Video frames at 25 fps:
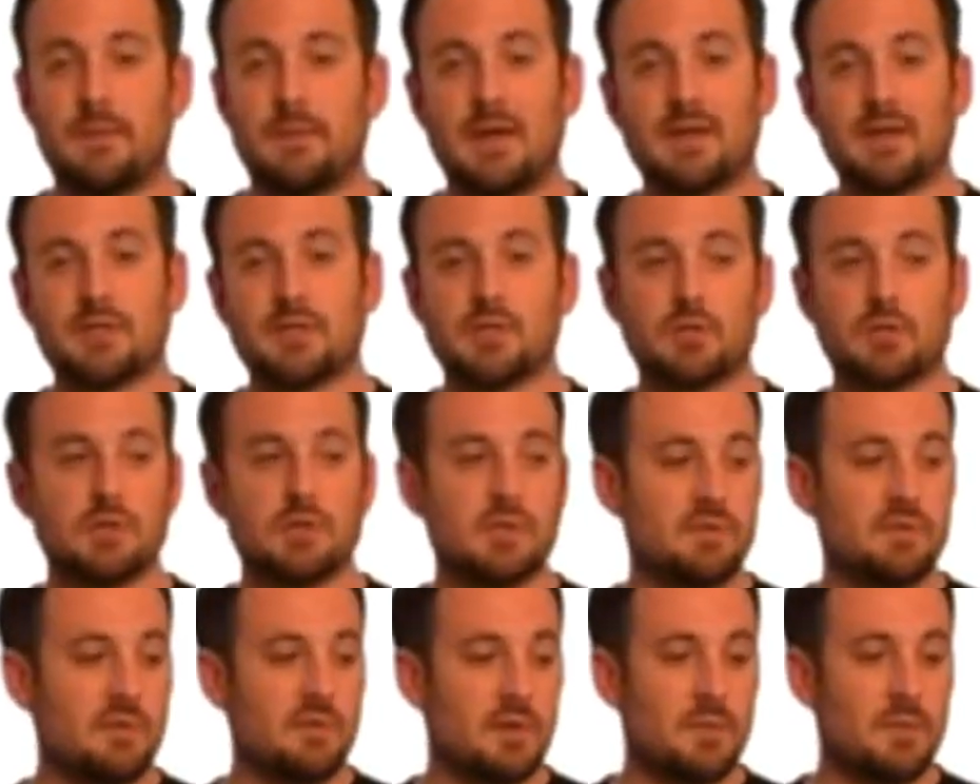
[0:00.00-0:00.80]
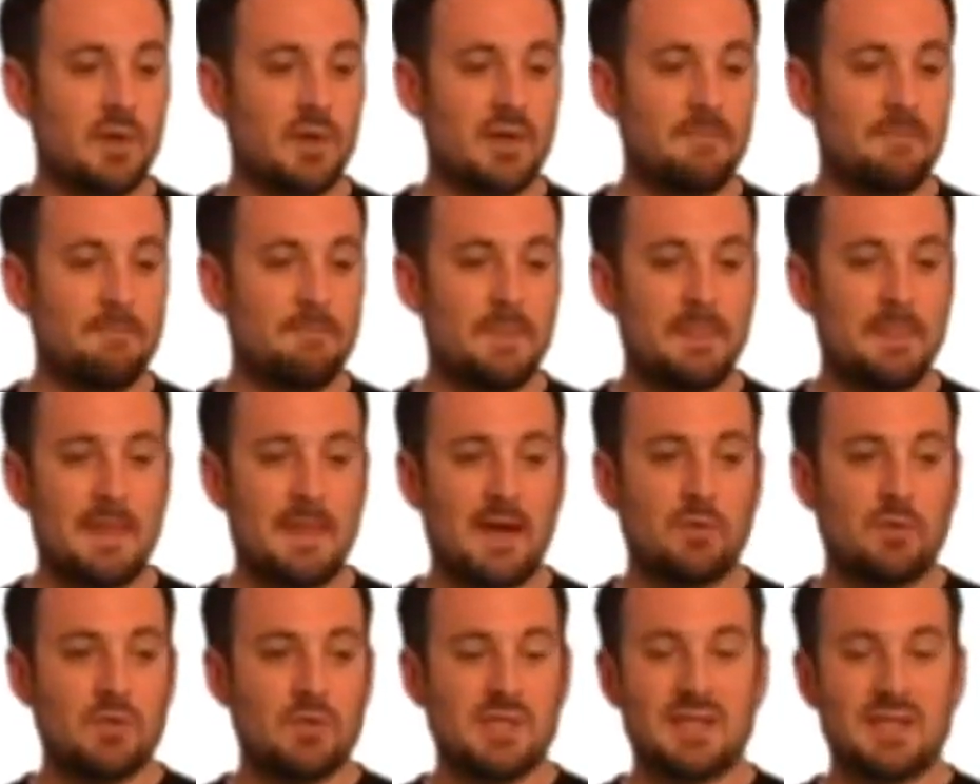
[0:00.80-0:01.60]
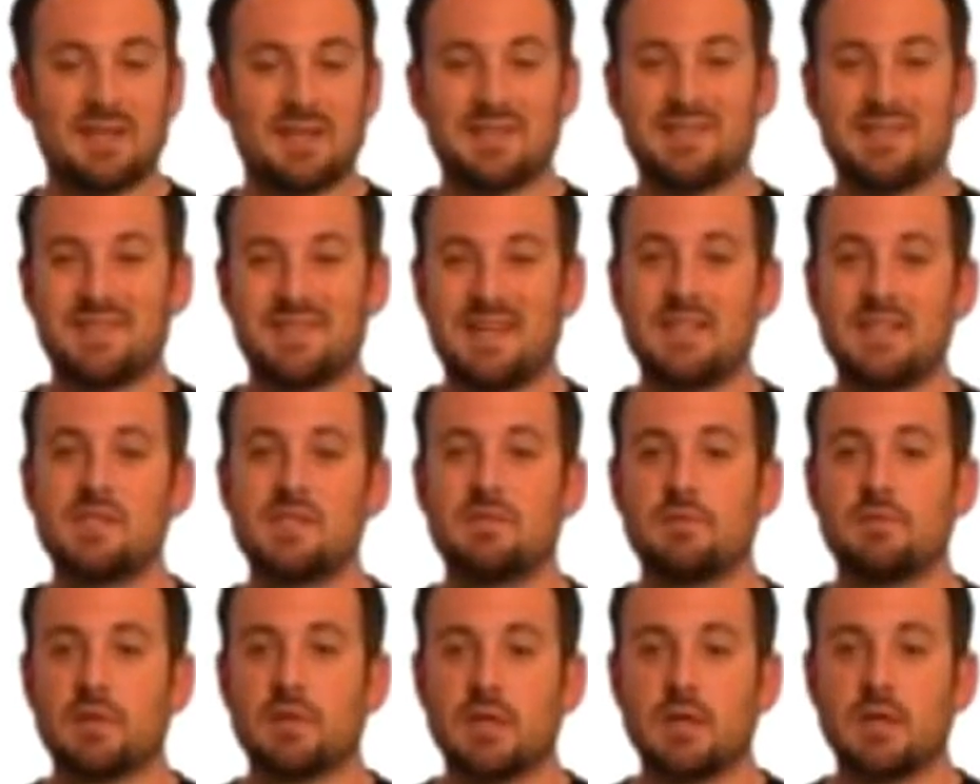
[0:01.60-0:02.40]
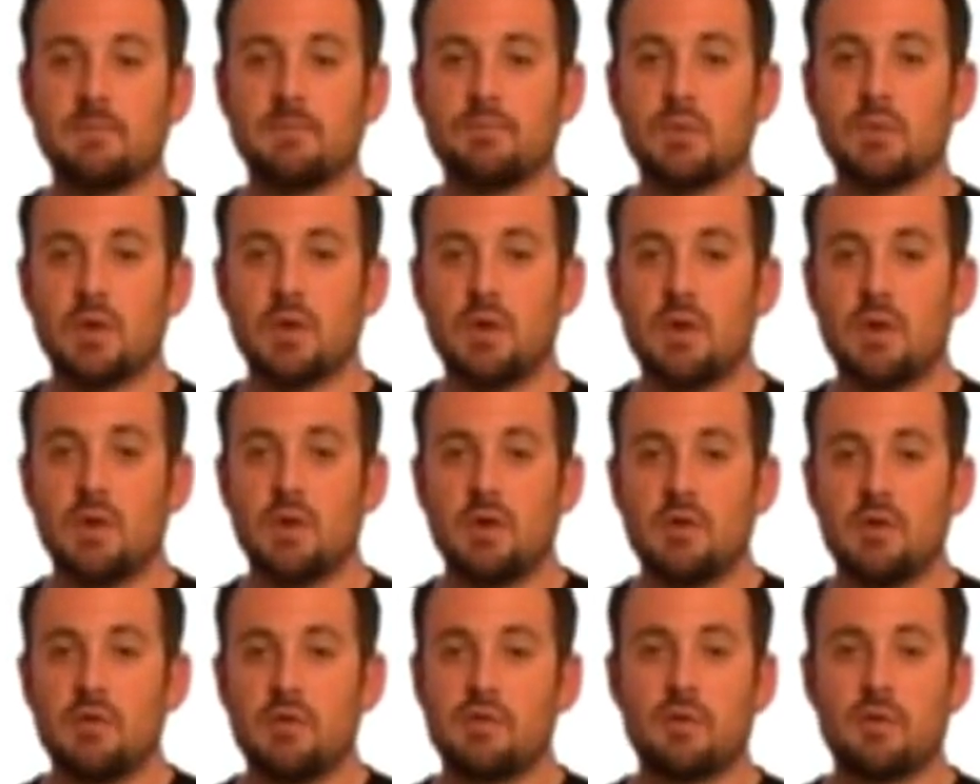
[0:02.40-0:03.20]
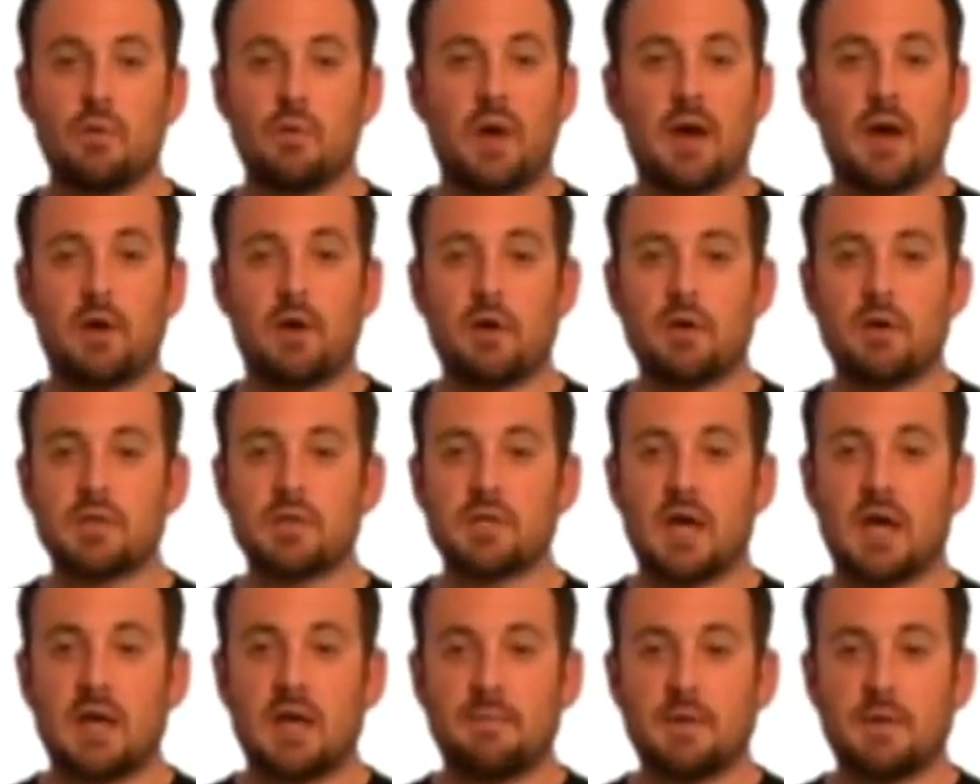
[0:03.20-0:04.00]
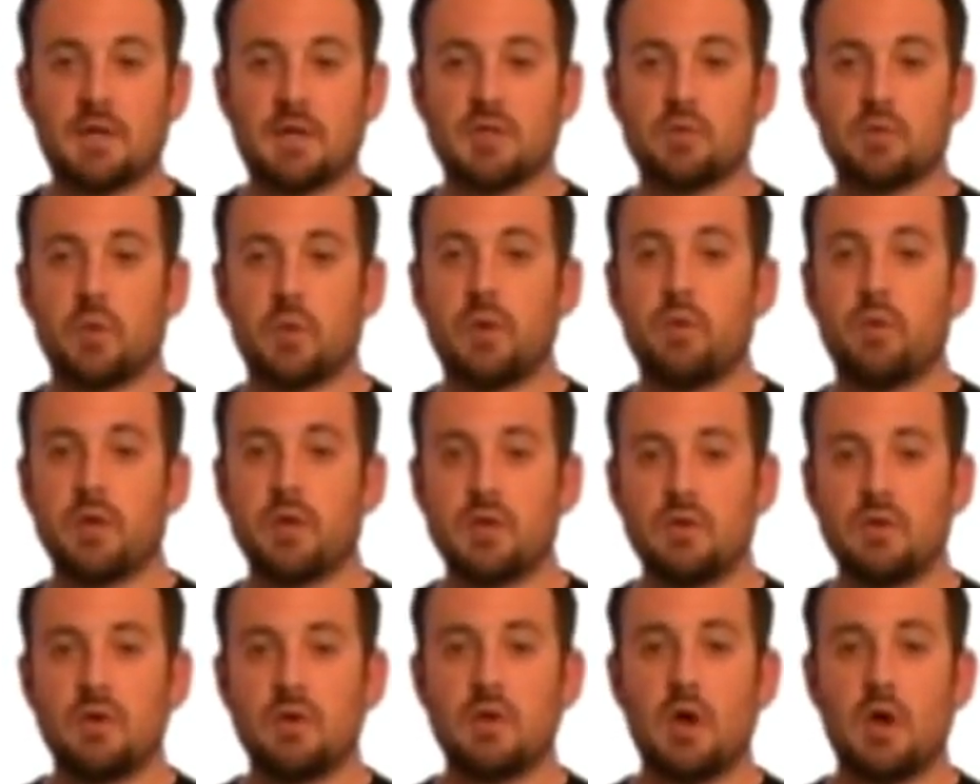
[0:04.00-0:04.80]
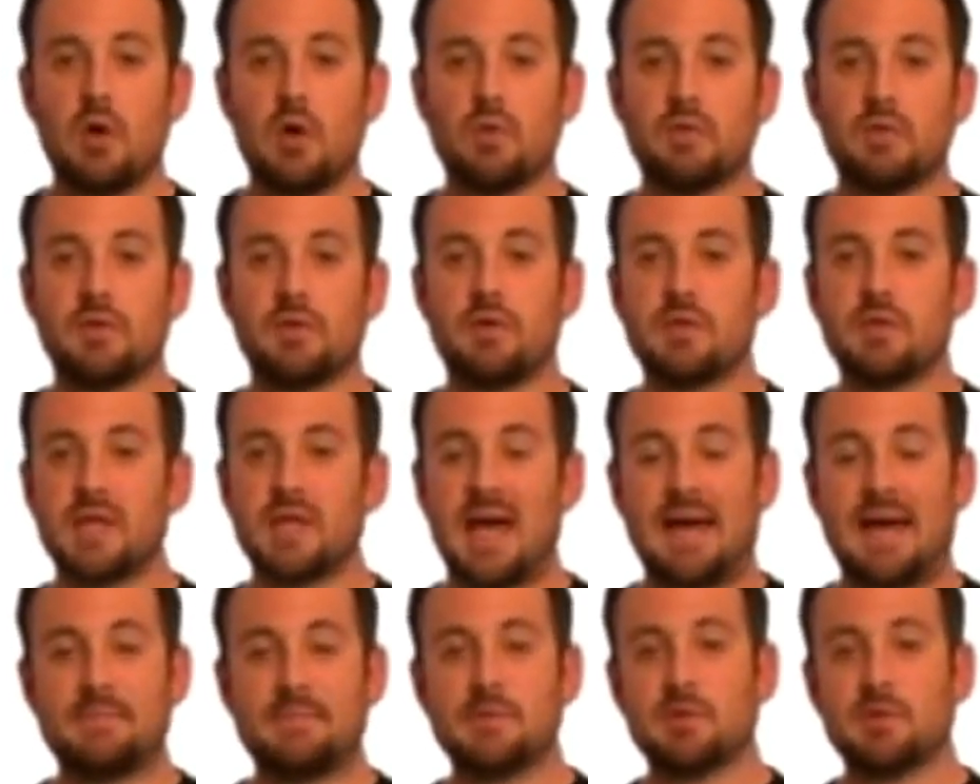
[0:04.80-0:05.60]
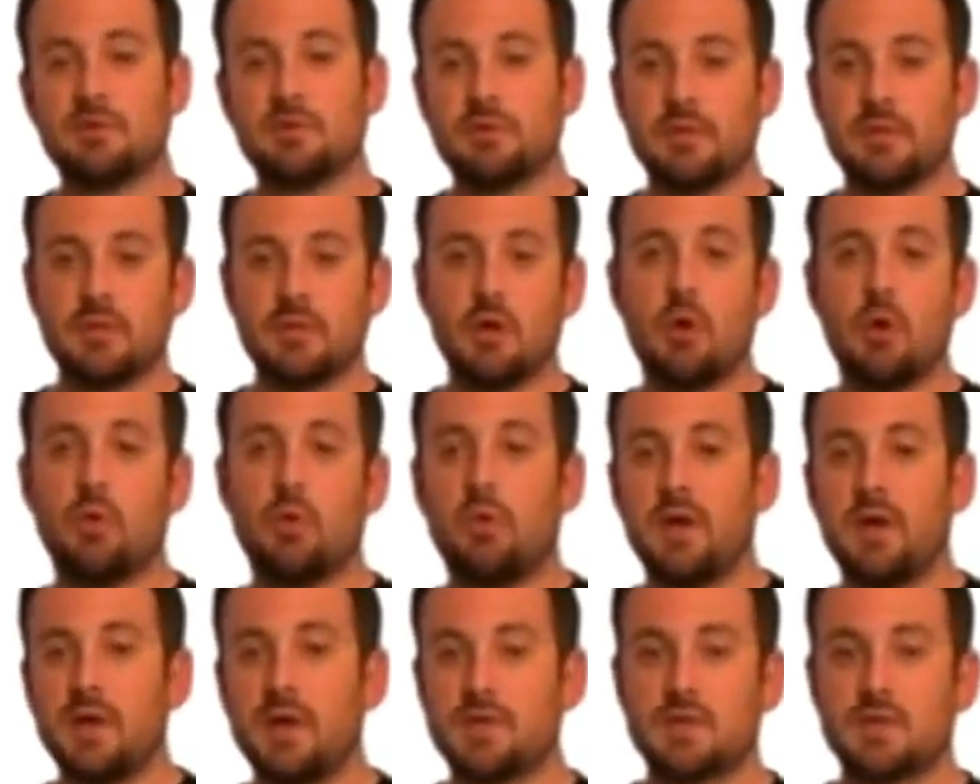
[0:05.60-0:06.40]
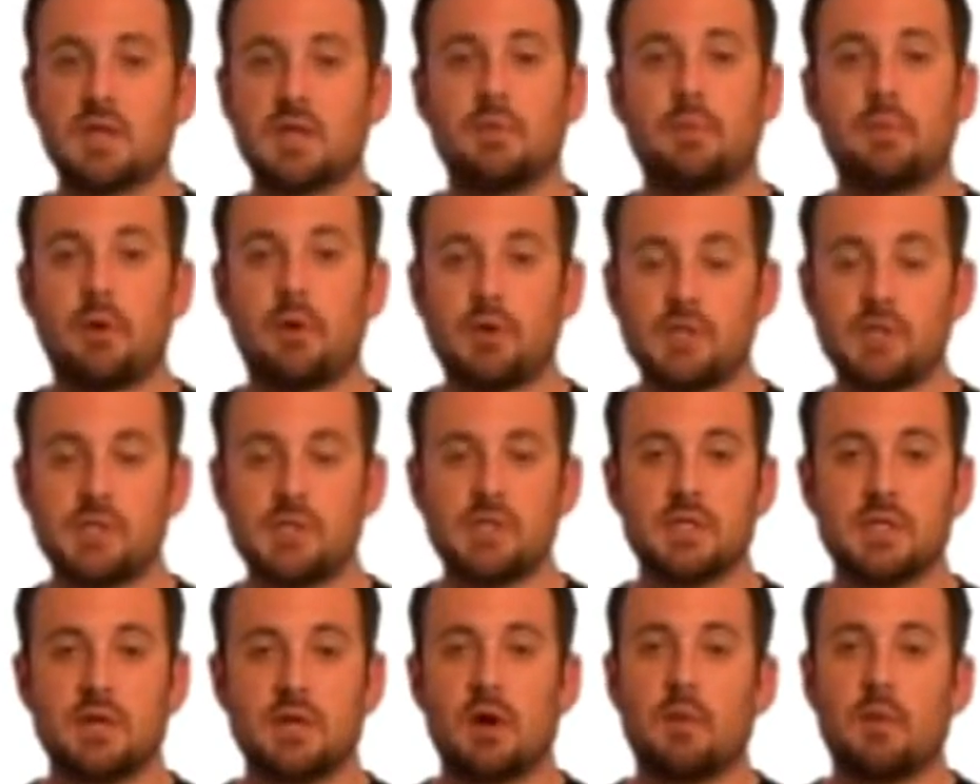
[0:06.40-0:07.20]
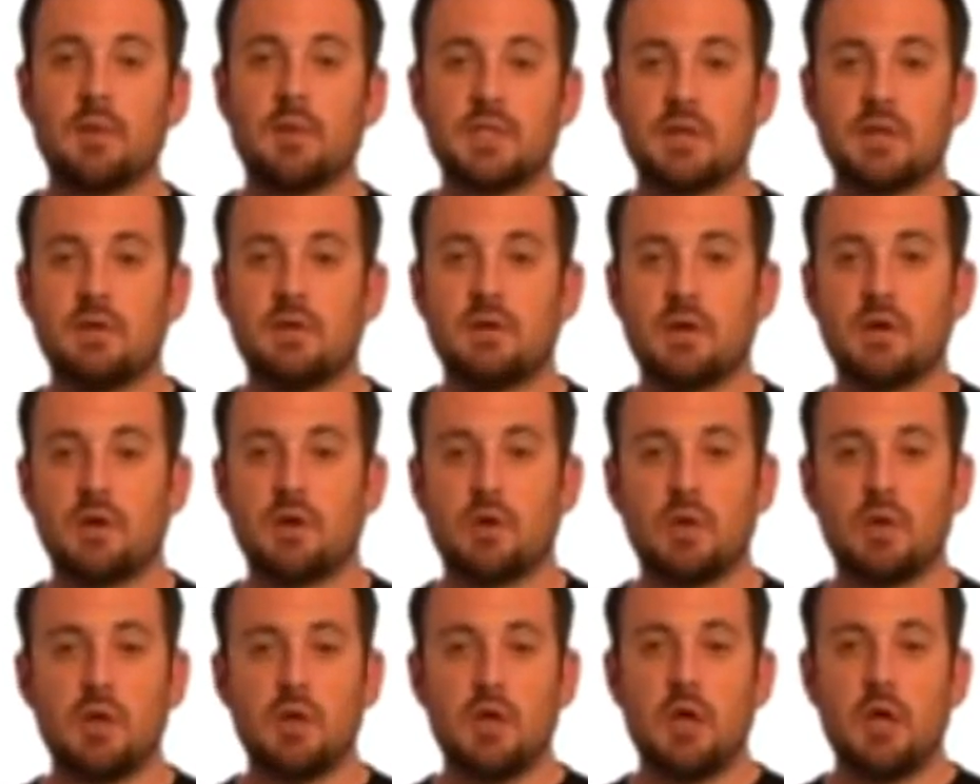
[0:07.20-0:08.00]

not exclusively, but I would say extensively throughout our site, because we want you to know that there's absolutely no risk in purchasing our material.